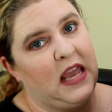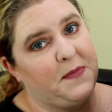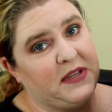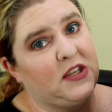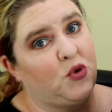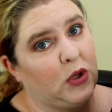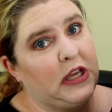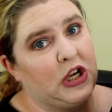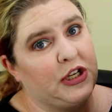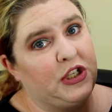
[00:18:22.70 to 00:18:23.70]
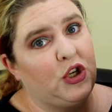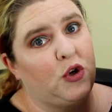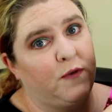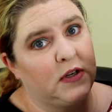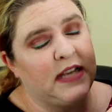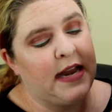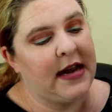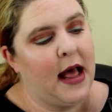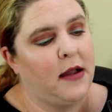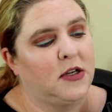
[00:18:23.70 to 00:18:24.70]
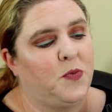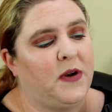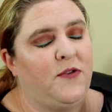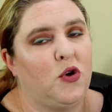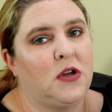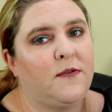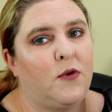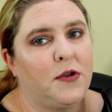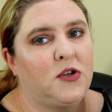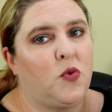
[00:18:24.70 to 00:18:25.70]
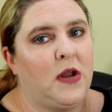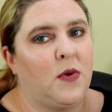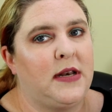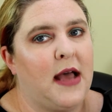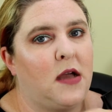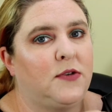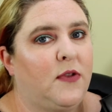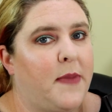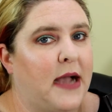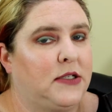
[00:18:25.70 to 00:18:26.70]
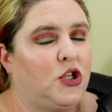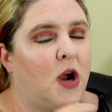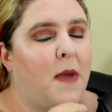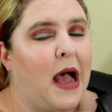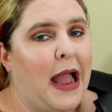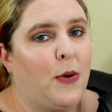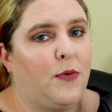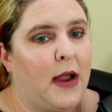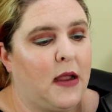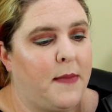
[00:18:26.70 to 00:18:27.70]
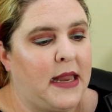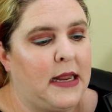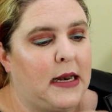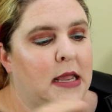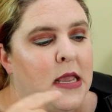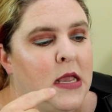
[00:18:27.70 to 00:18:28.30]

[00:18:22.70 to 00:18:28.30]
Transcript: Ipsy's really good too for $10, but if you can afford the $21 for the BoxyCharm, I would recommend it.